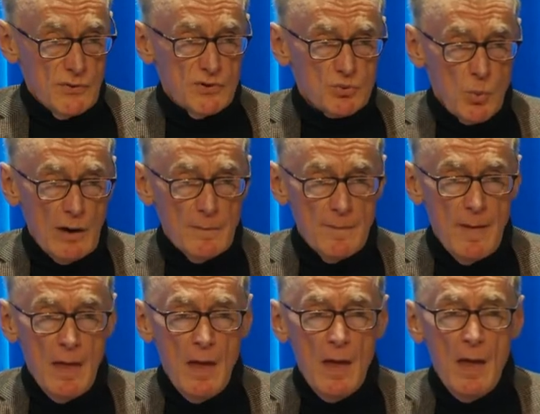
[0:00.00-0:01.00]
this one,
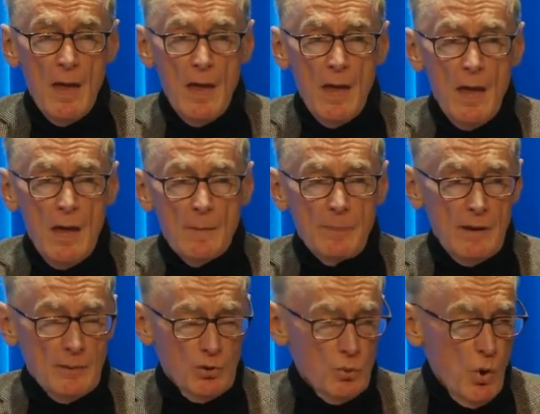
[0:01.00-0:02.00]

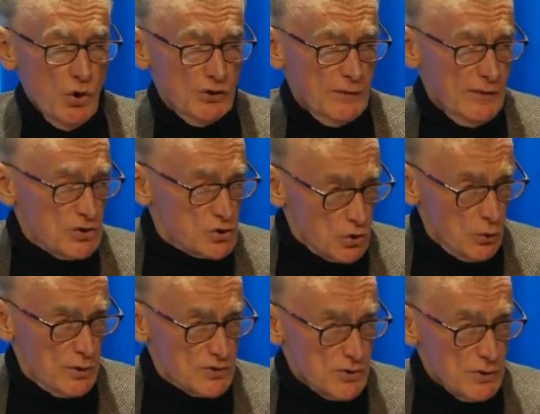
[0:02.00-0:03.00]
people who worked in the
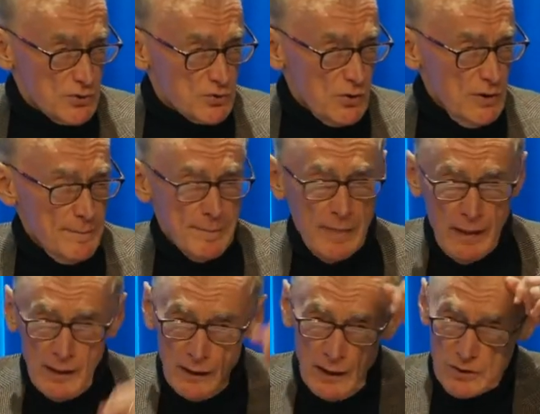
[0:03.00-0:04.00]
insurance industry,
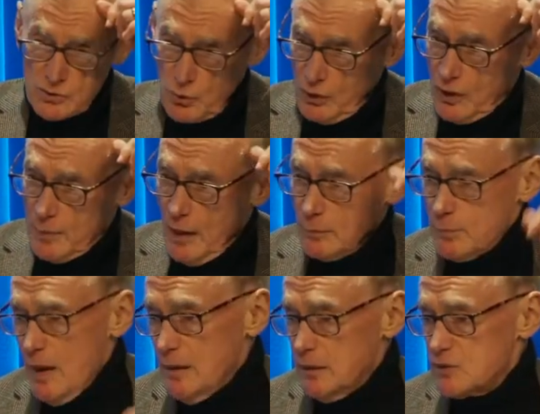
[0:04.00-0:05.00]
I was talking about
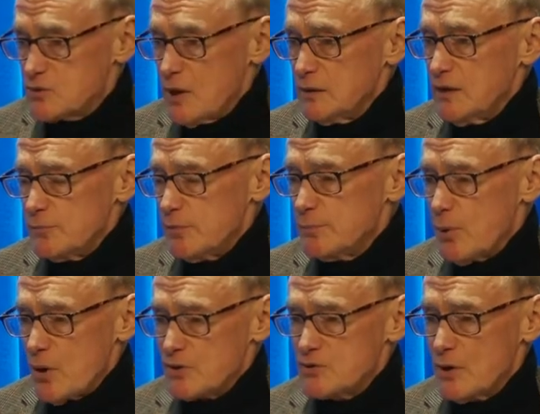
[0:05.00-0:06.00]
making state government
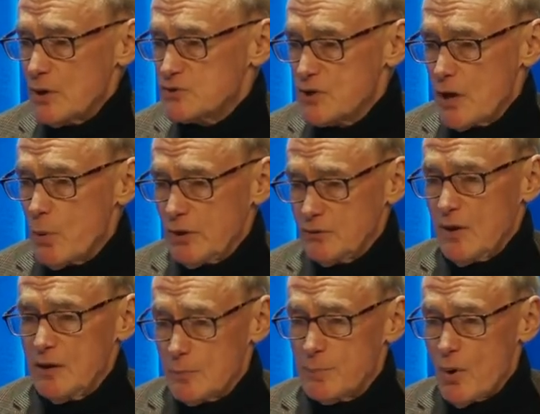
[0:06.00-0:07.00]
policy, and I said, I want to
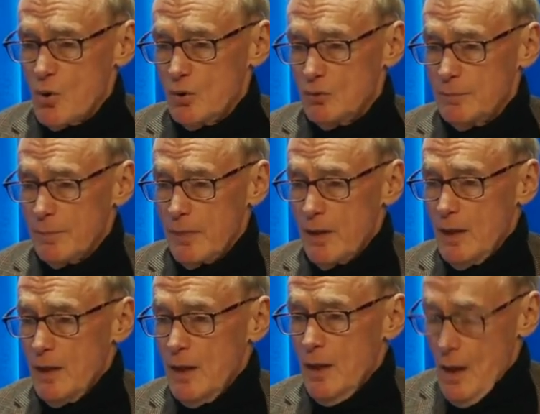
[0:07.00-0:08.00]
take a poll.
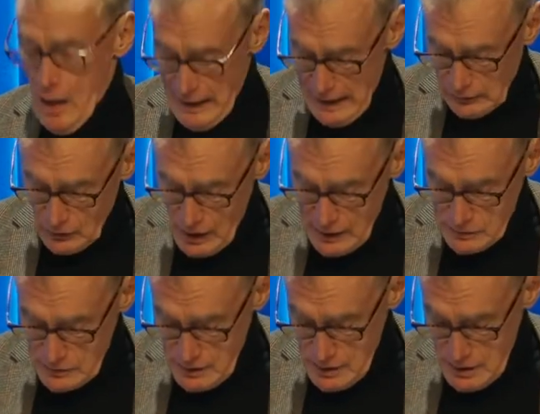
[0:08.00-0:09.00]
I
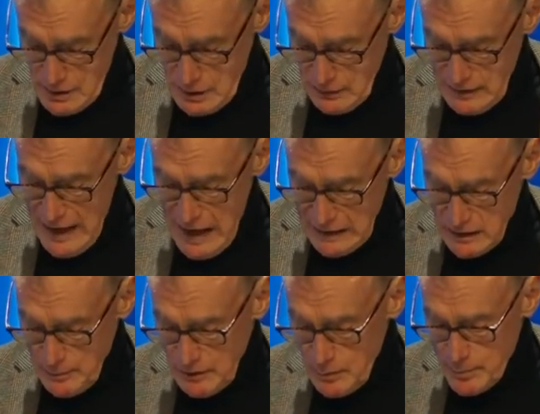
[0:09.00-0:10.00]
outlined the, the
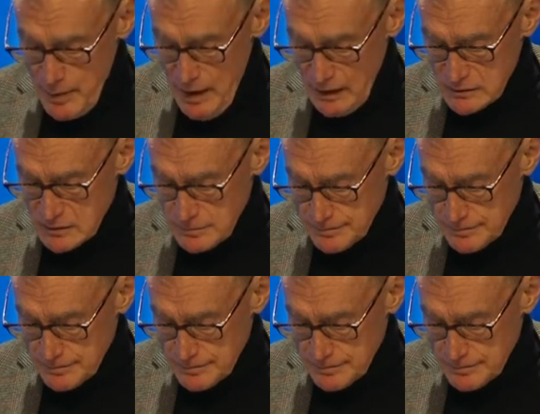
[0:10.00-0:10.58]
argument about